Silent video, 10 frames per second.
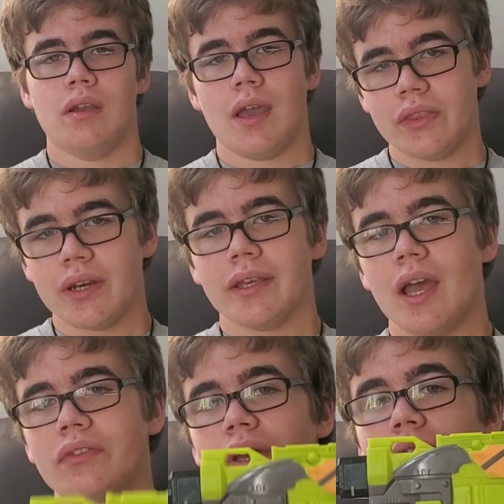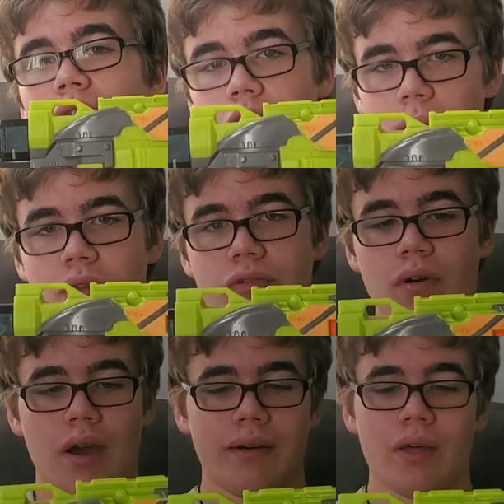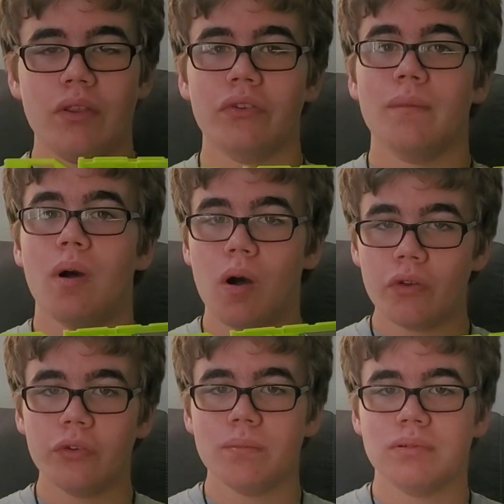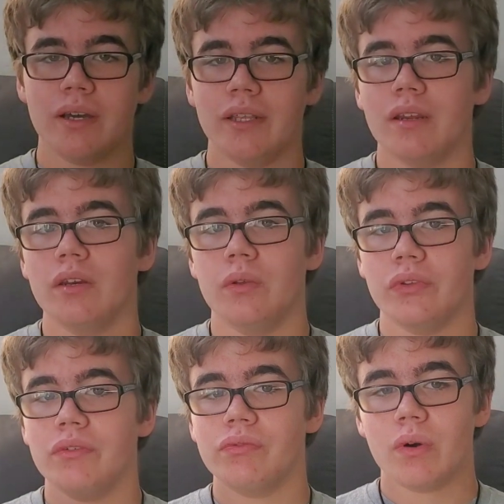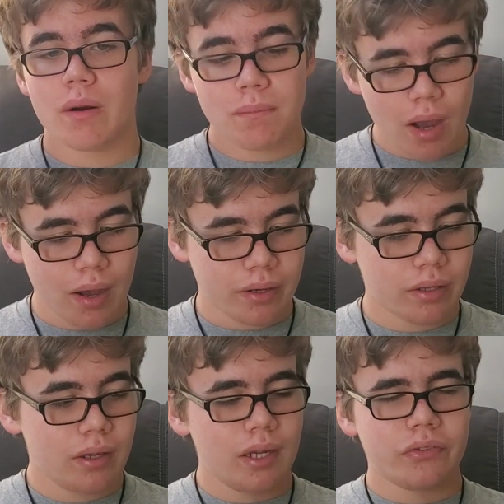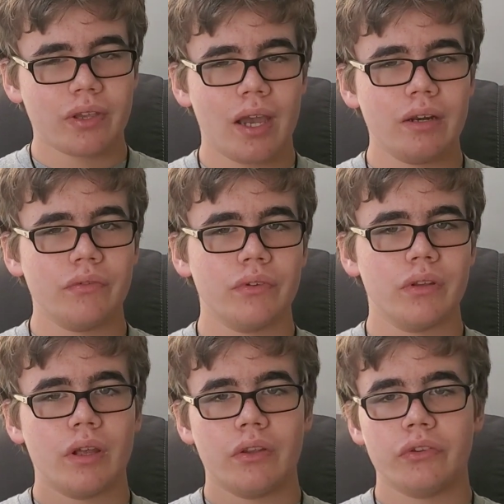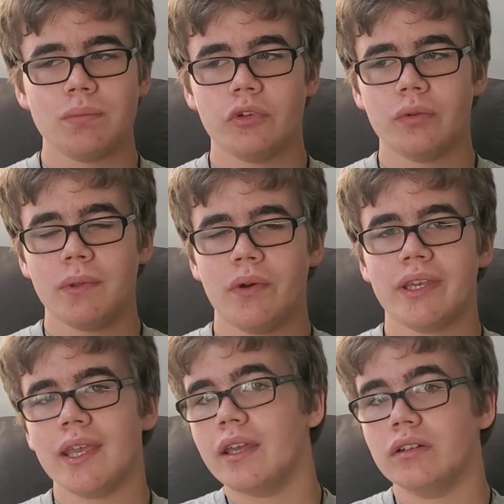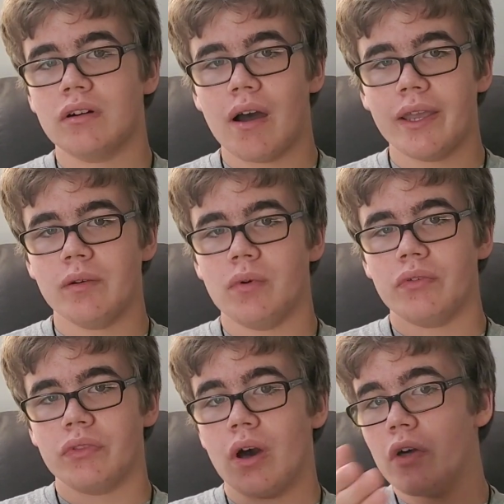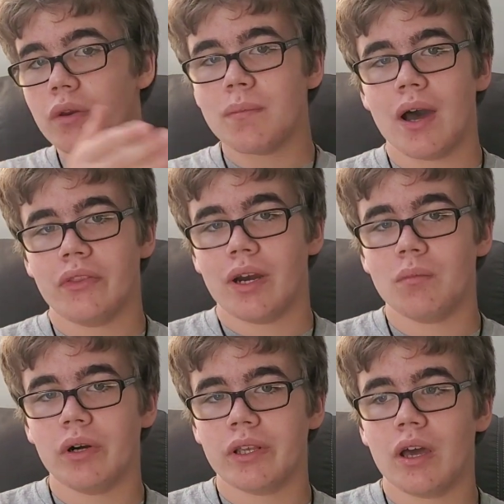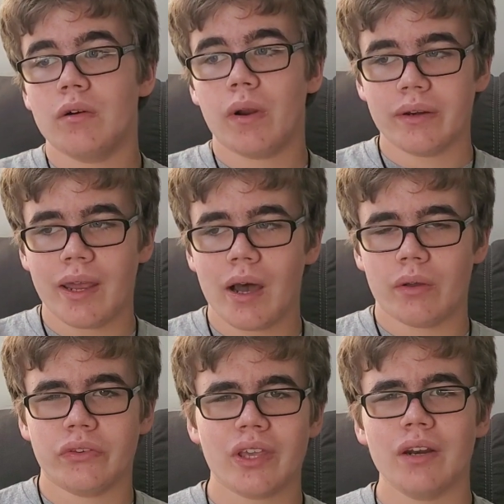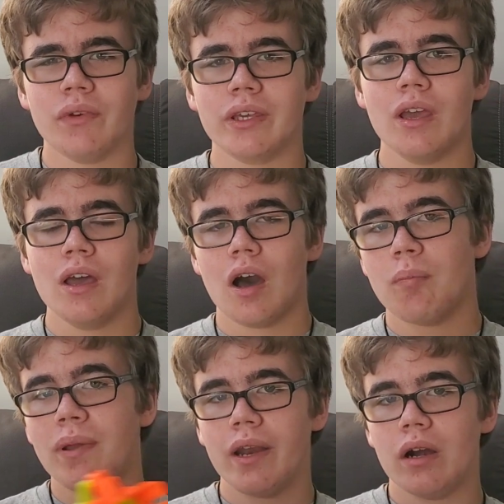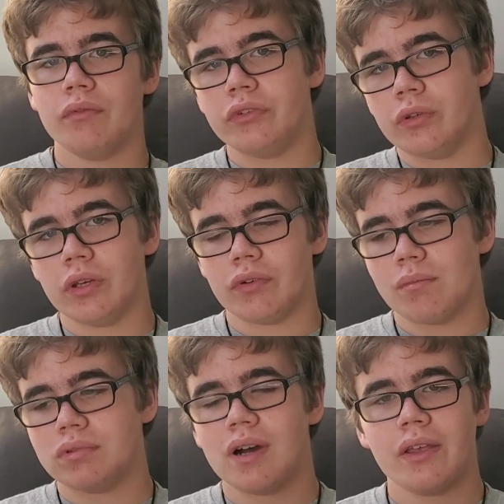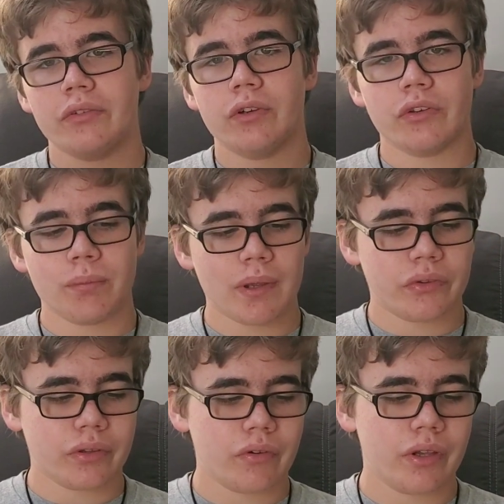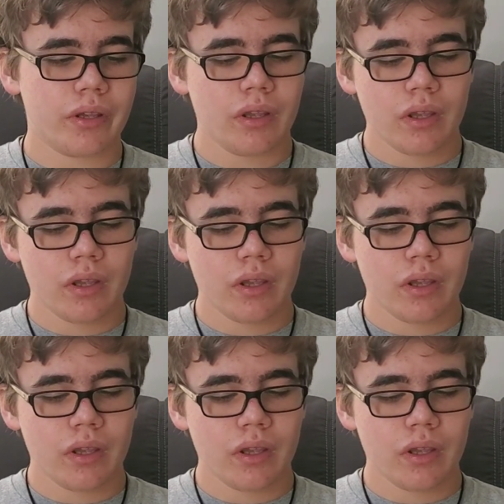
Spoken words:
And then I got a Lumitron. Now this I'm also planning on using for a mod. It's kind of supposed to be like in line with the other mod that I'm working on right now. It's kind of like a pair of two different blasters, basically.